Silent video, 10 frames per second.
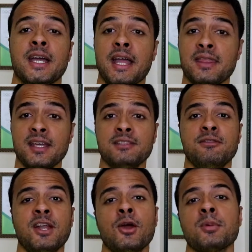In this
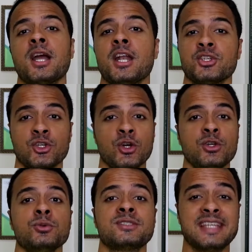video I'm gonna show
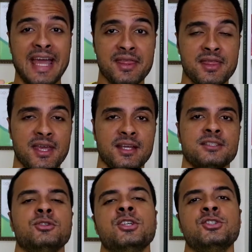you 10
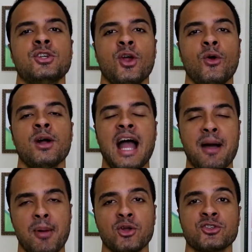things you need to know
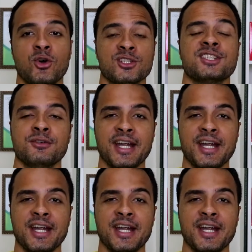about Costa